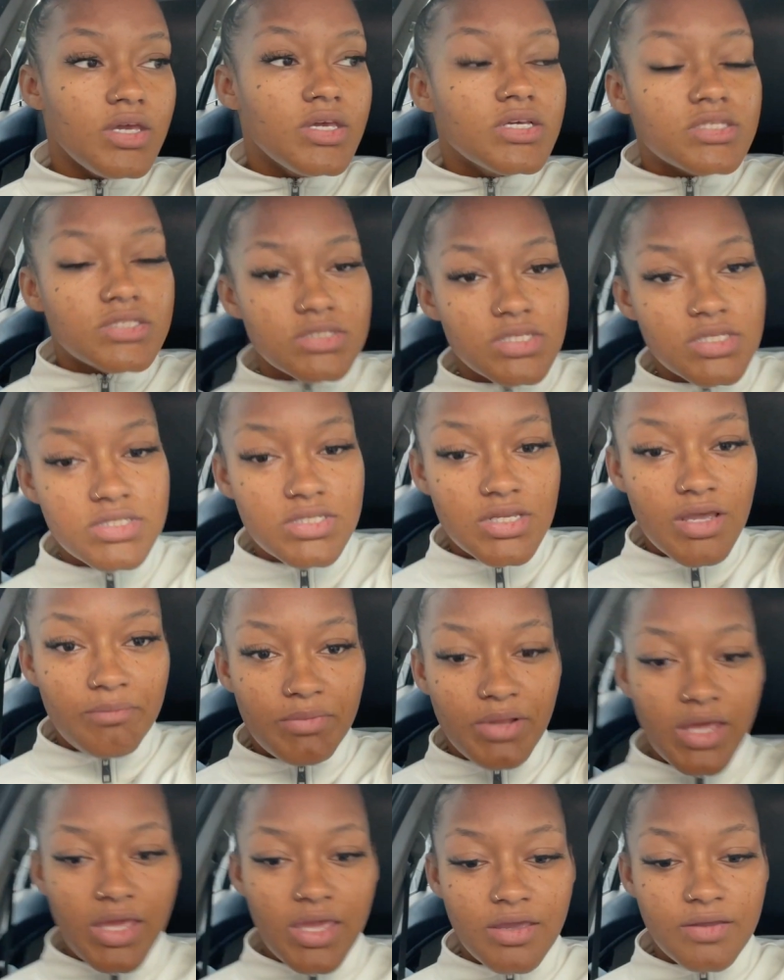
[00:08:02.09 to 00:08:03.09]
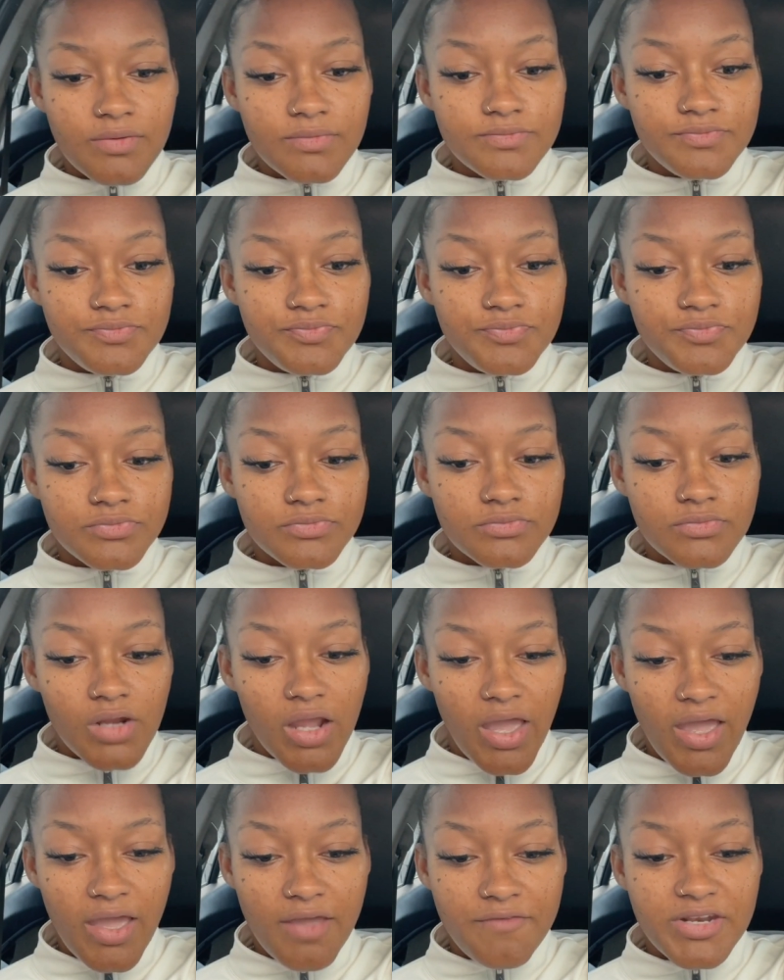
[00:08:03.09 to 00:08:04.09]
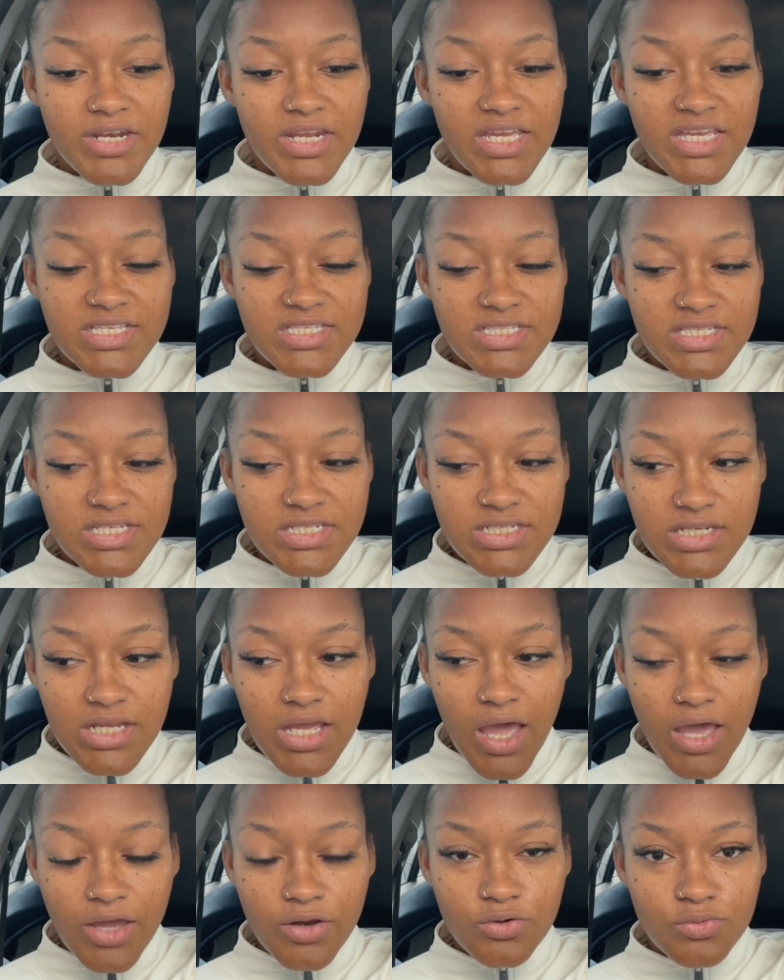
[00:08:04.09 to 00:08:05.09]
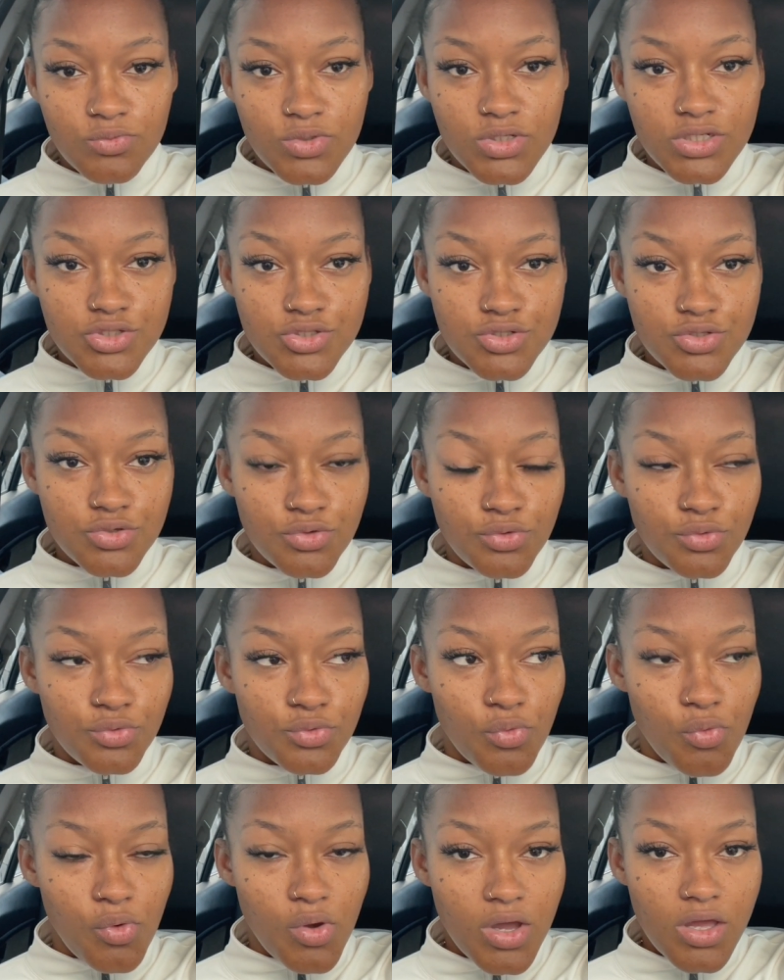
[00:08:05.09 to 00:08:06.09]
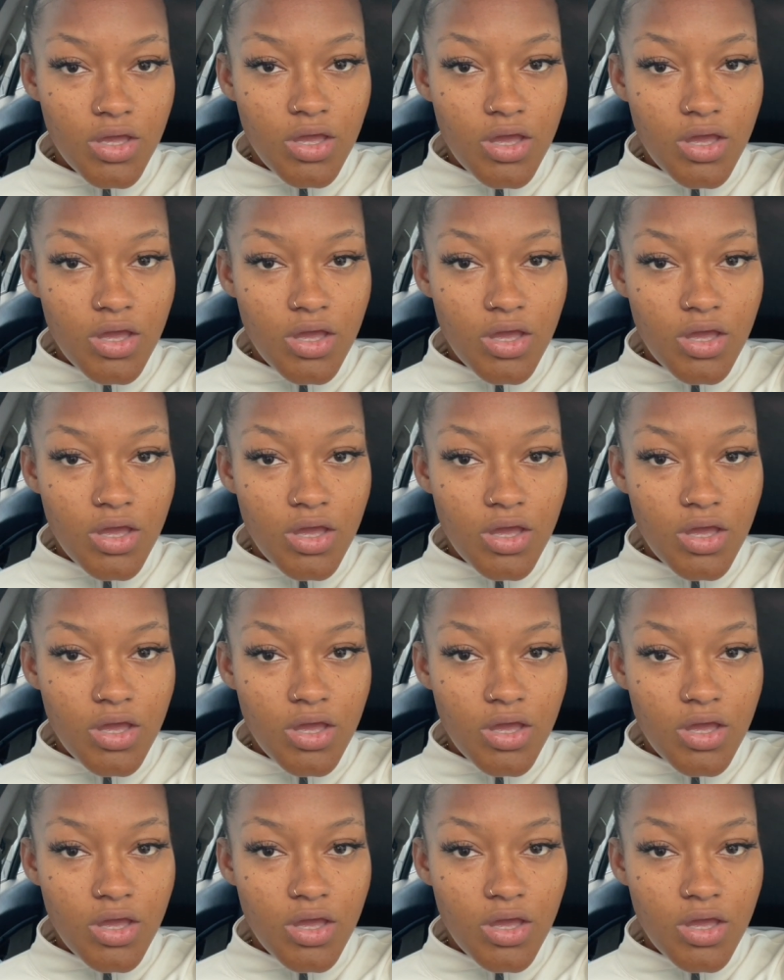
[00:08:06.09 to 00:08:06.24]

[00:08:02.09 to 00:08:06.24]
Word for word: Since I'm like, I haven't eaten, I don't want to